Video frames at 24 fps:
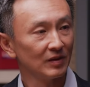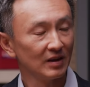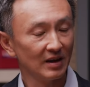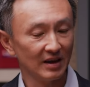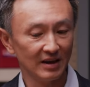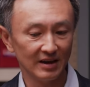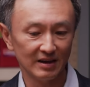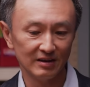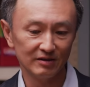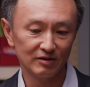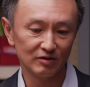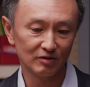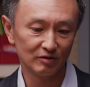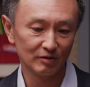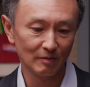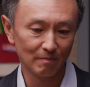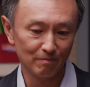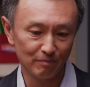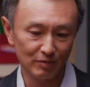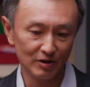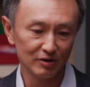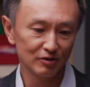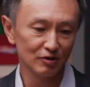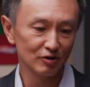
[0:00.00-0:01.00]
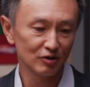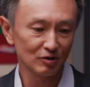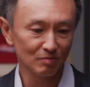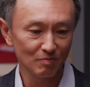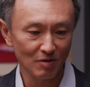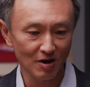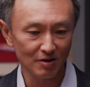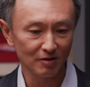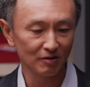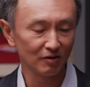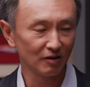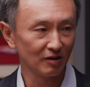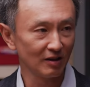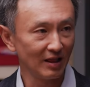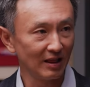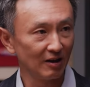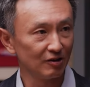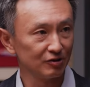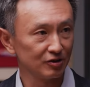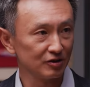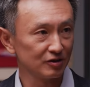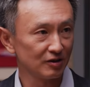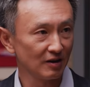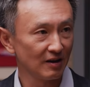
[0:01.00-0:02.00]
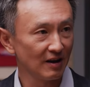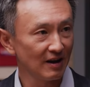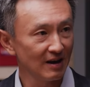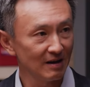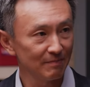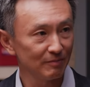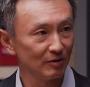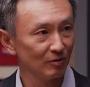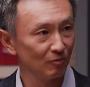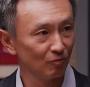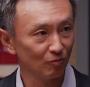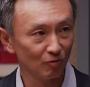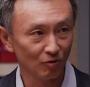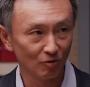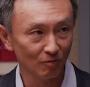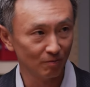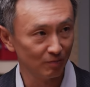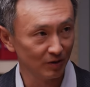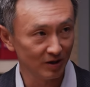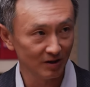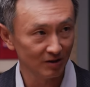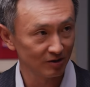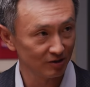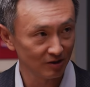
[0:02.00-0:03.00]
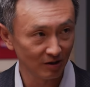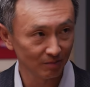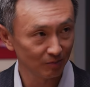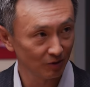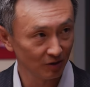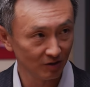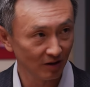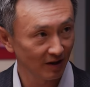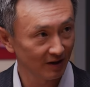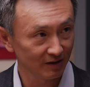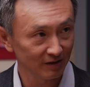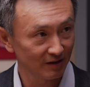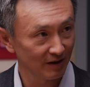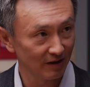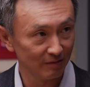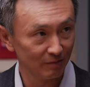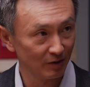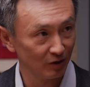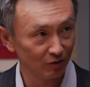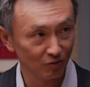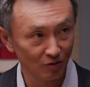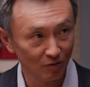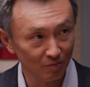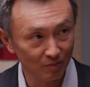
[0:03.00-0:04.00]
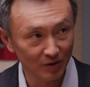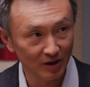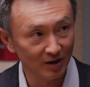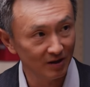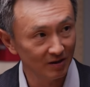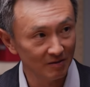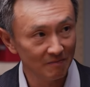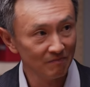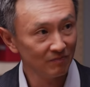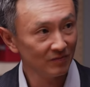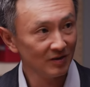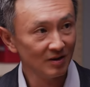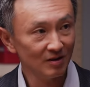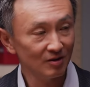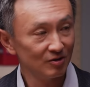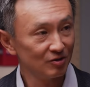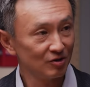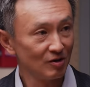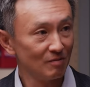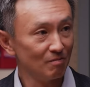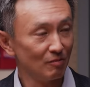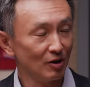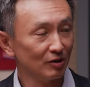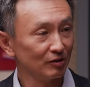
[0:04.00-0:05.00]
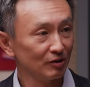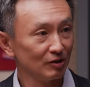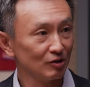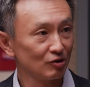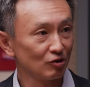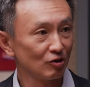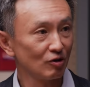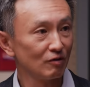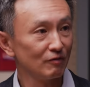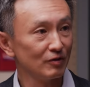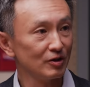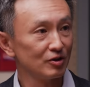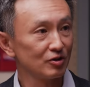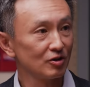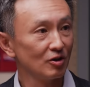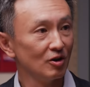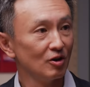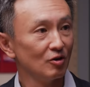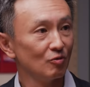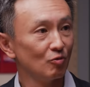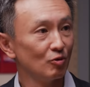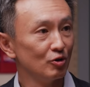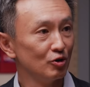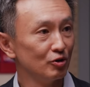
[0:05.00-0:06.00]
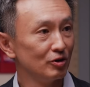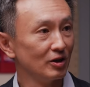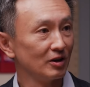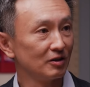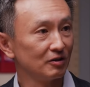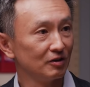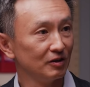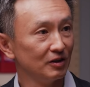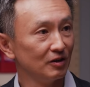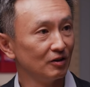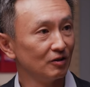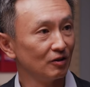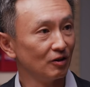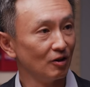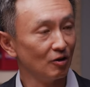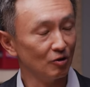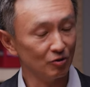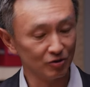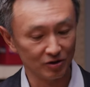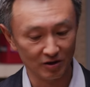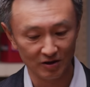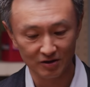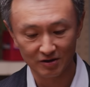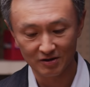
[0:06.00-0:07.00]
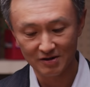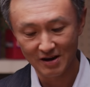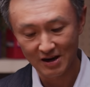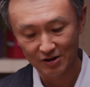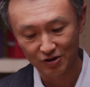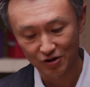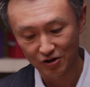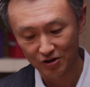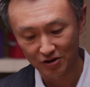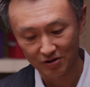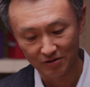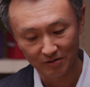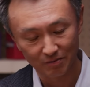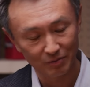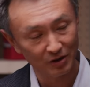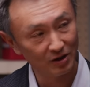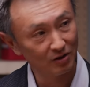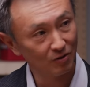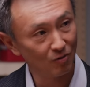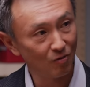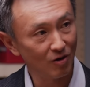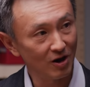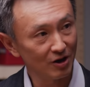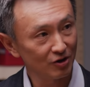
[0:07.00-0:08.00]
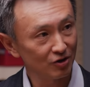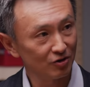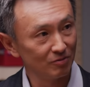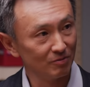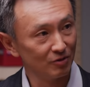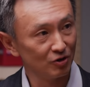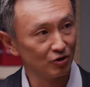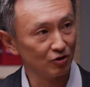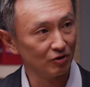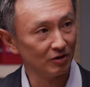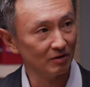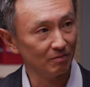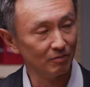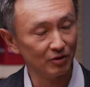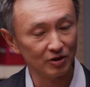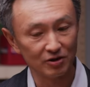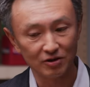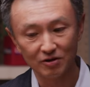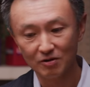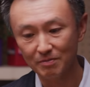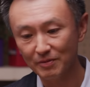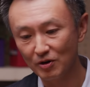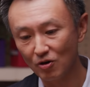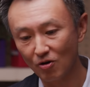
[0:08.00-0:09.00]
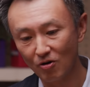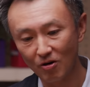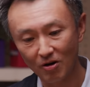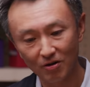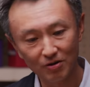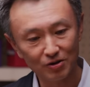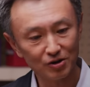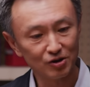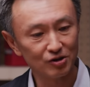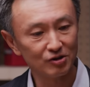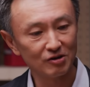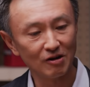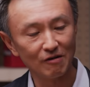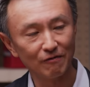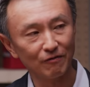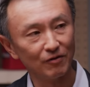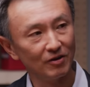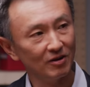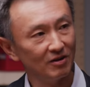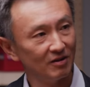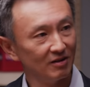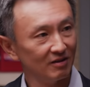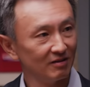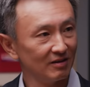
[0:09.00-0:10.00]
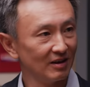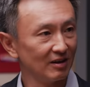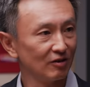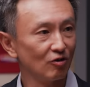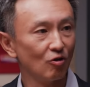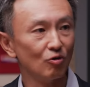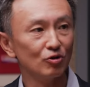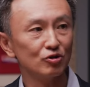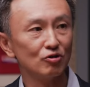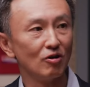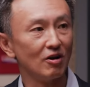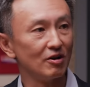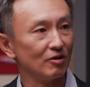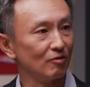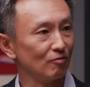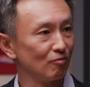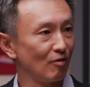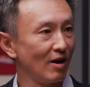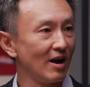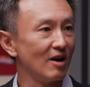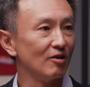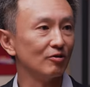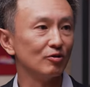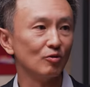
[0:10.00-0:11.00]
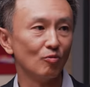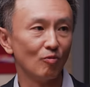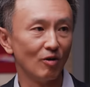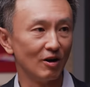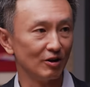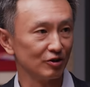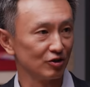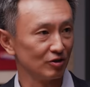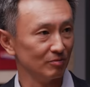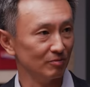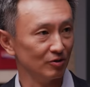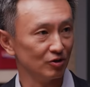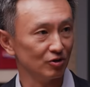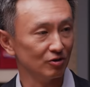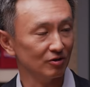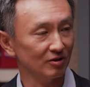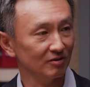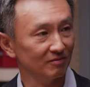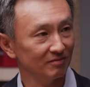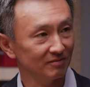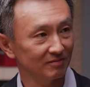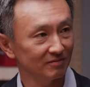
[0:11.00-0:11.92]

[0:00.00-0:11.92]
And the business model that allows this to happen will be something like that. It will be some monthly service where you get clean clothes. And it's not just going to be the washing machine, but it's going to be all the stuff that goes on around the washing machine.